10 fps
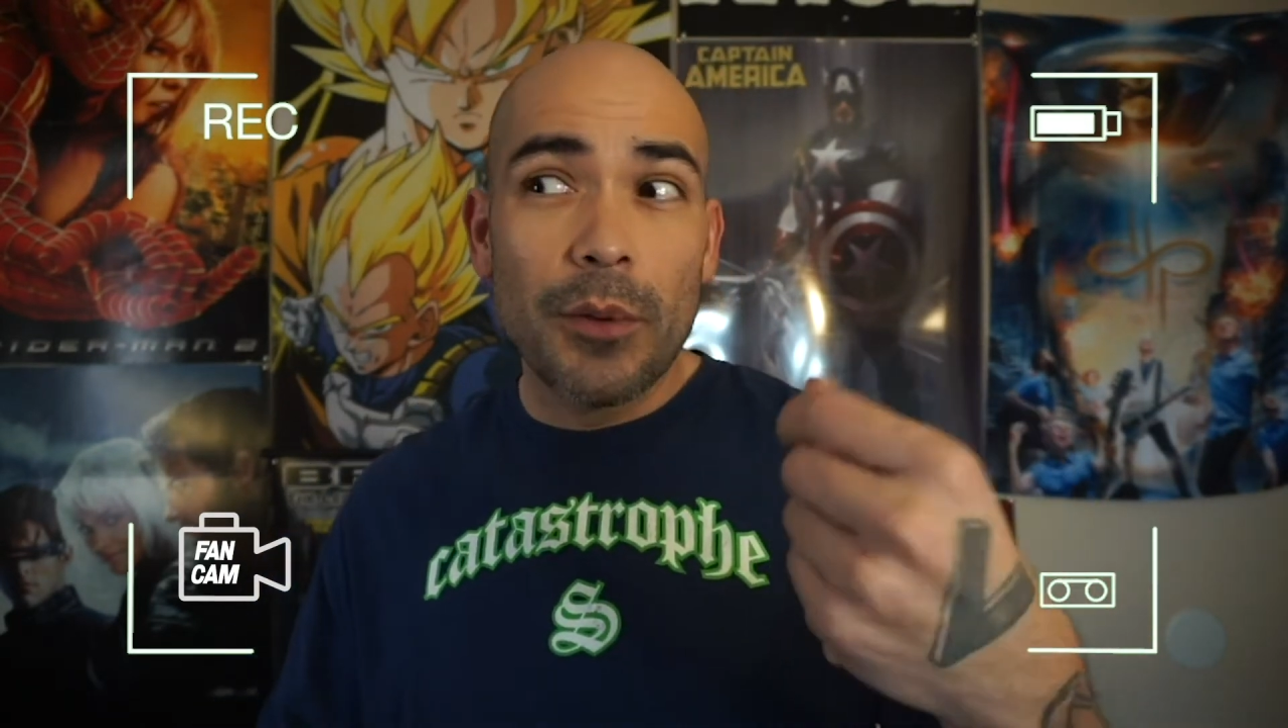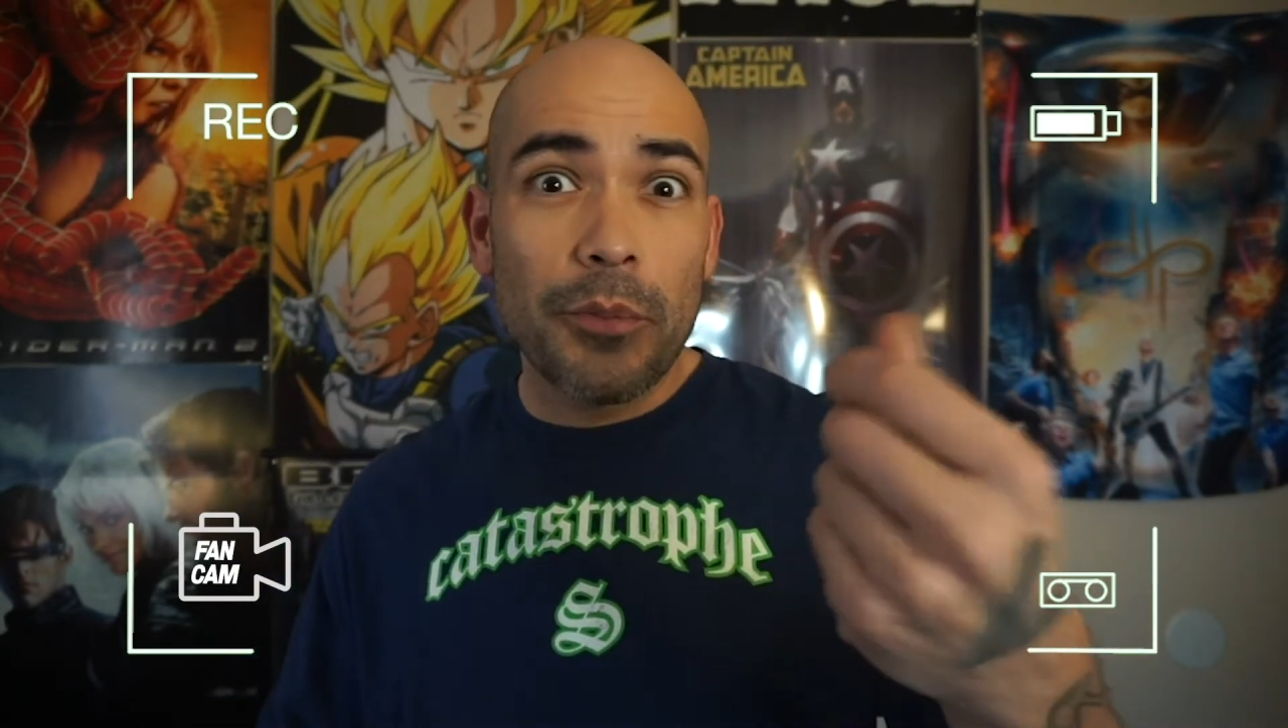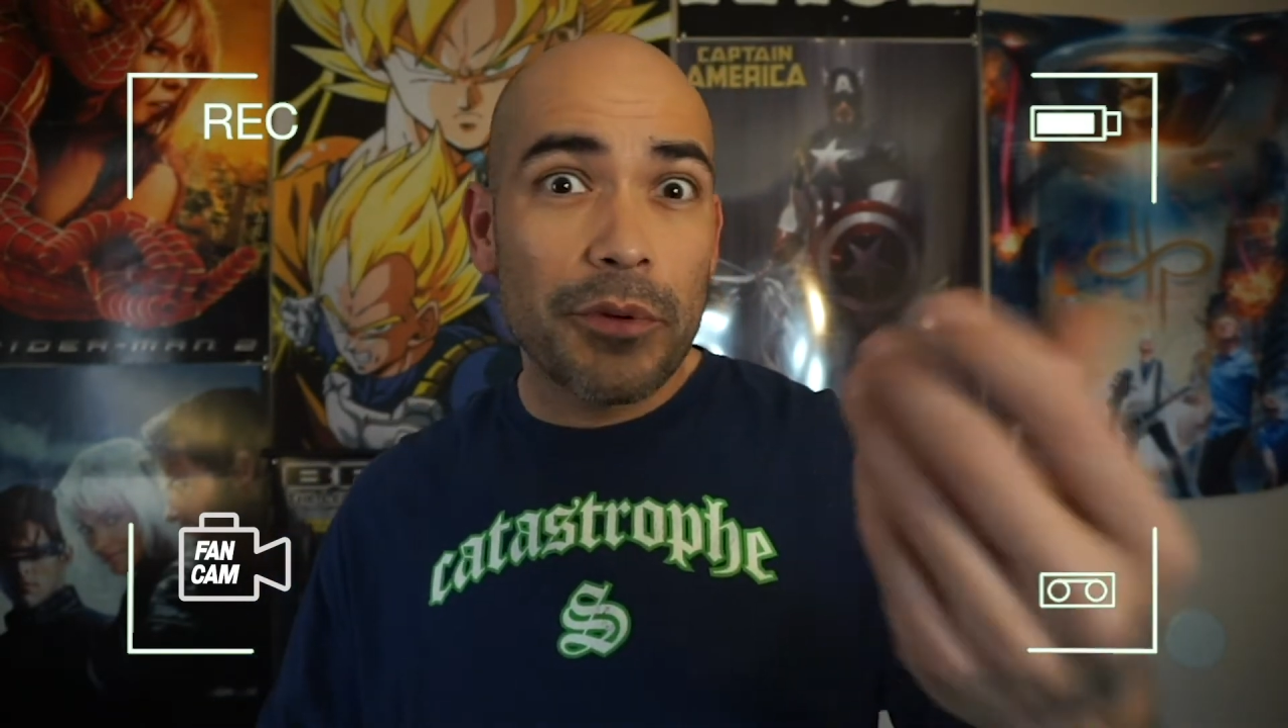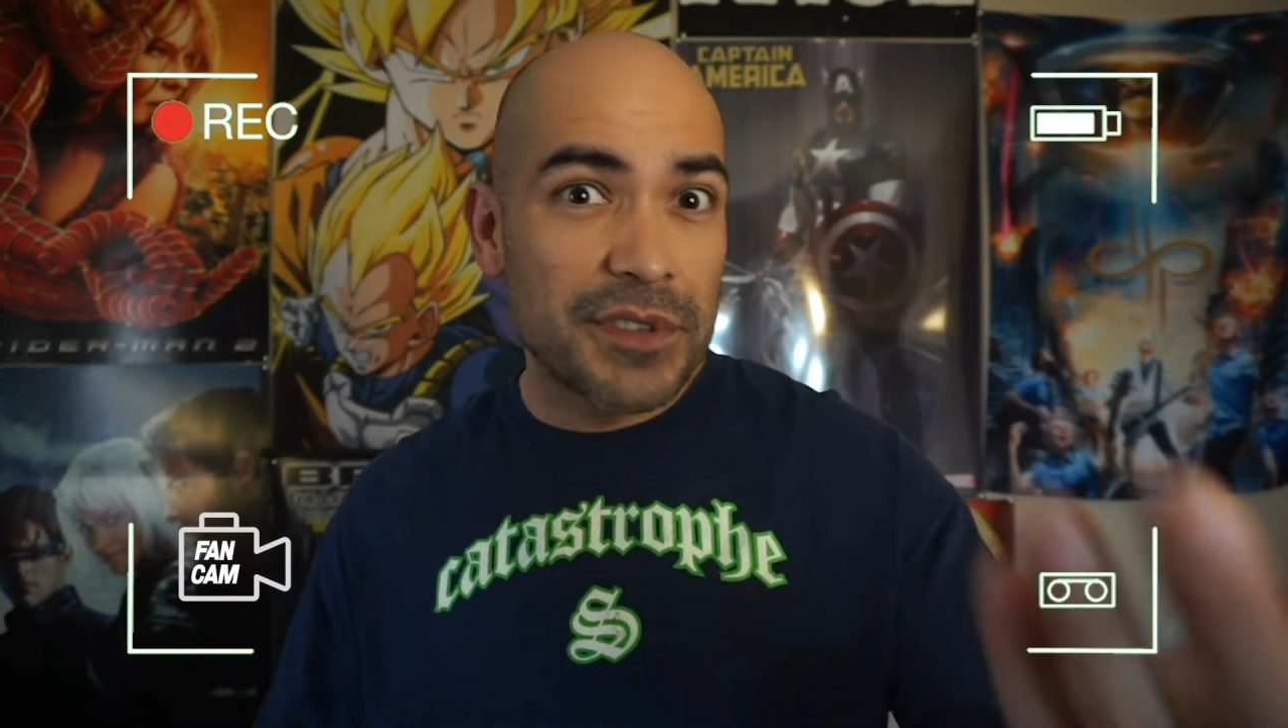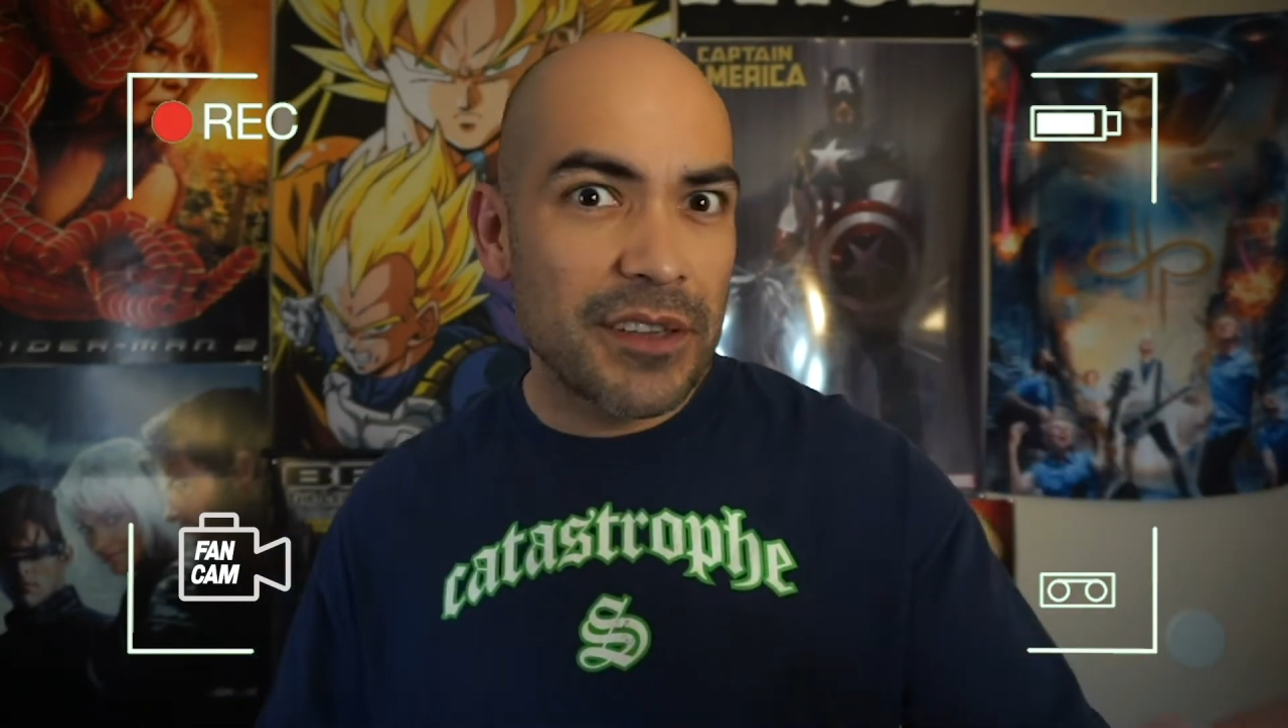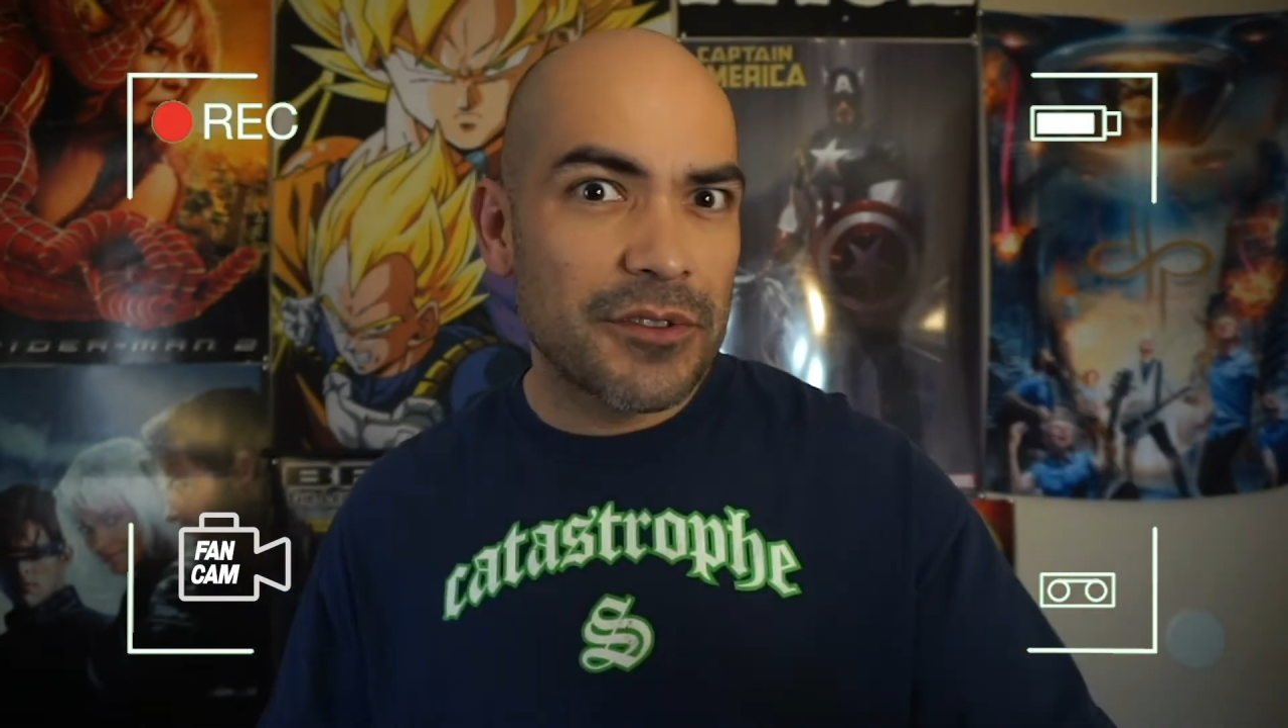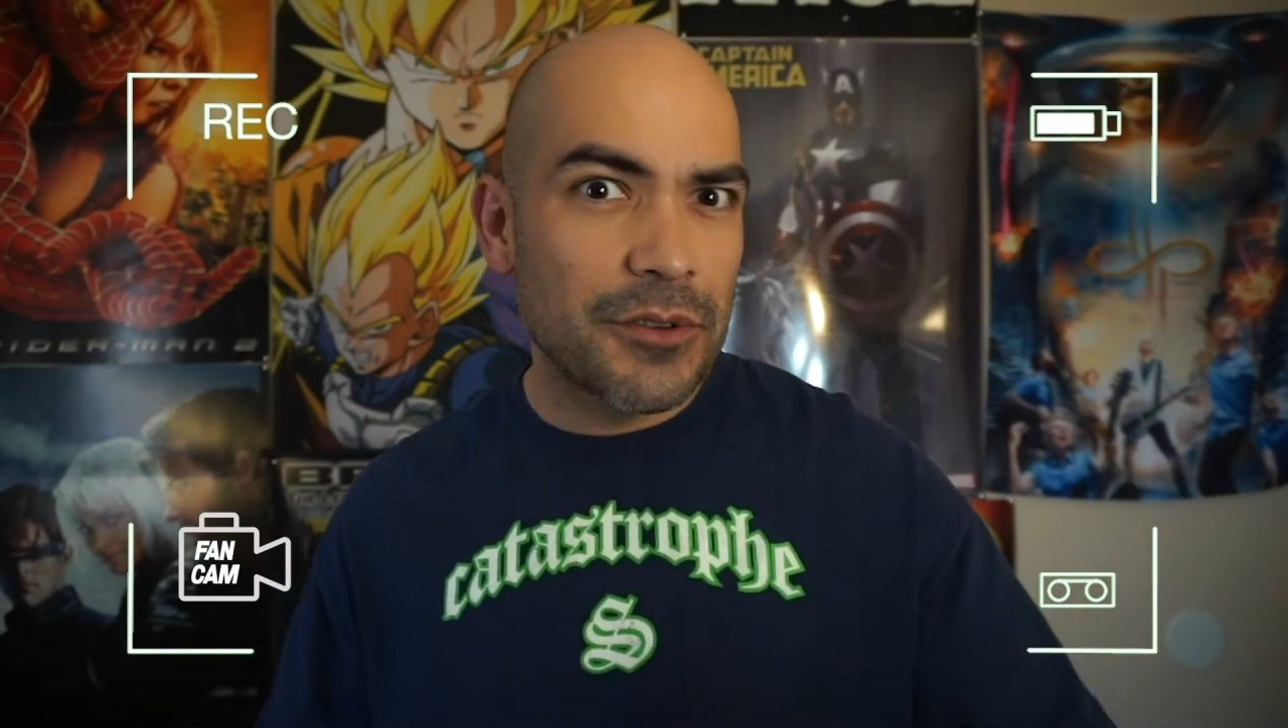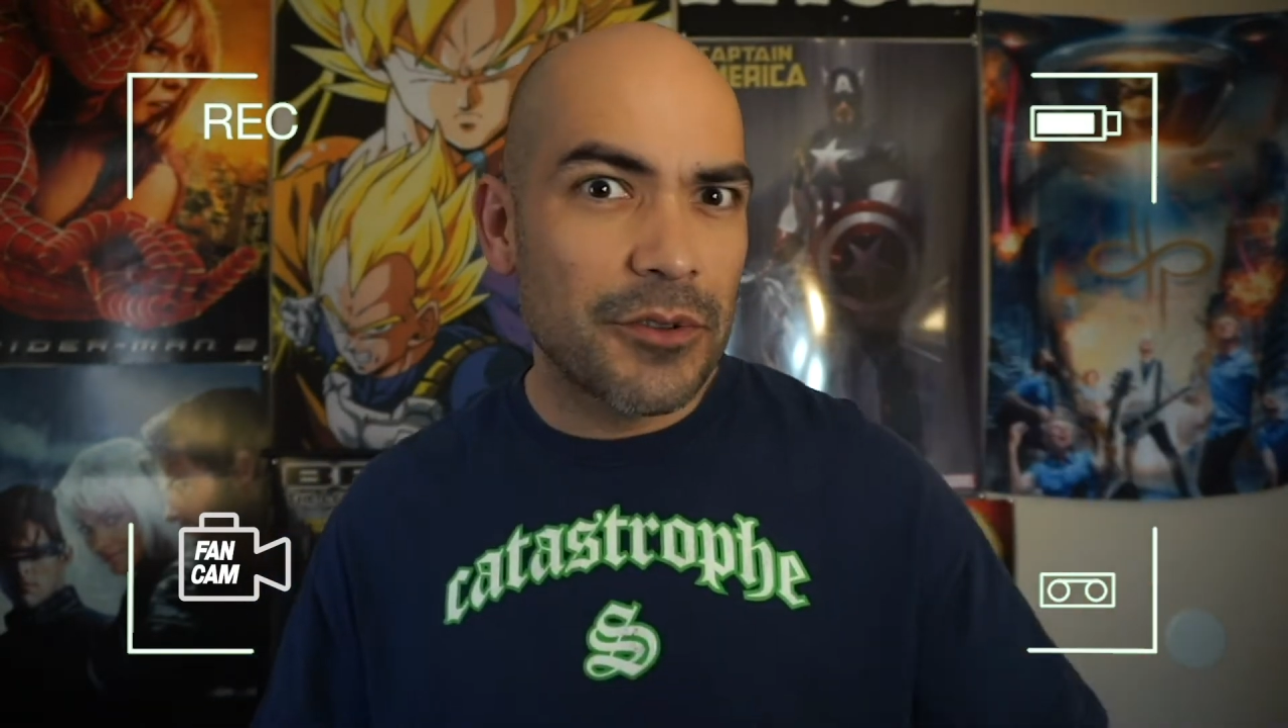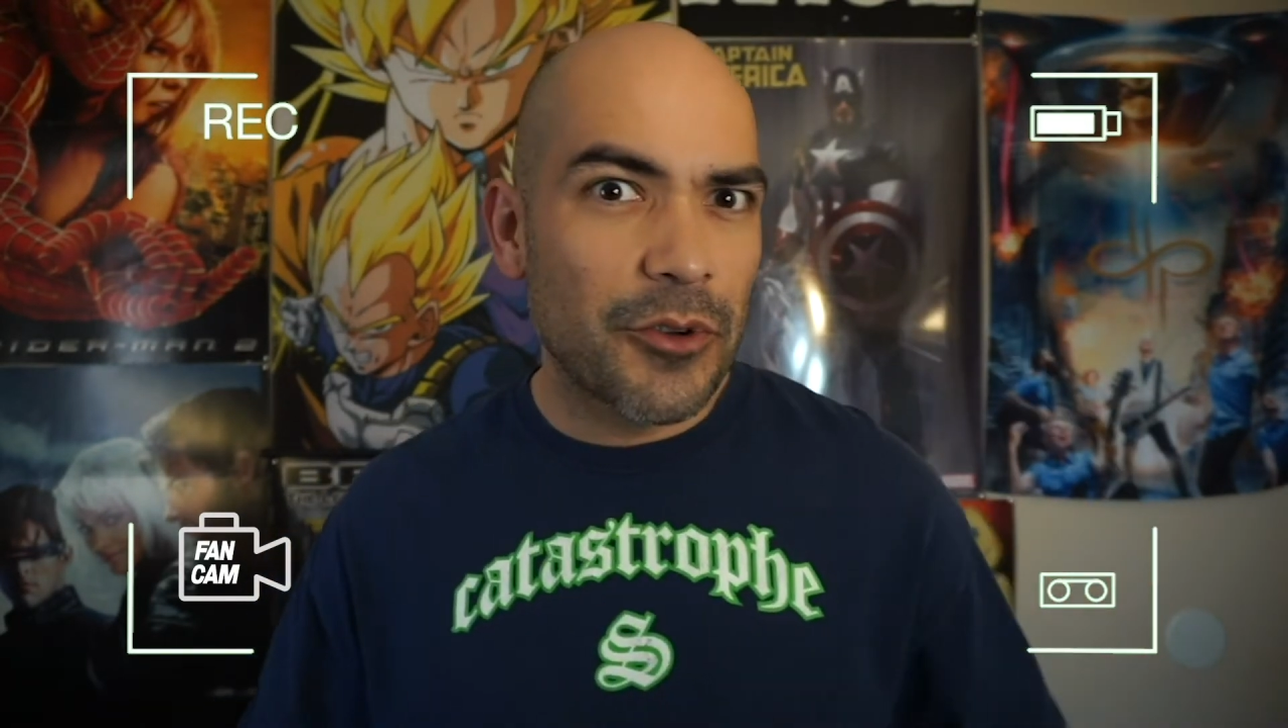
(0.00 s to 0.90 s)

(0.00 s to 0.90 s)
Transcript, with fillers: present to the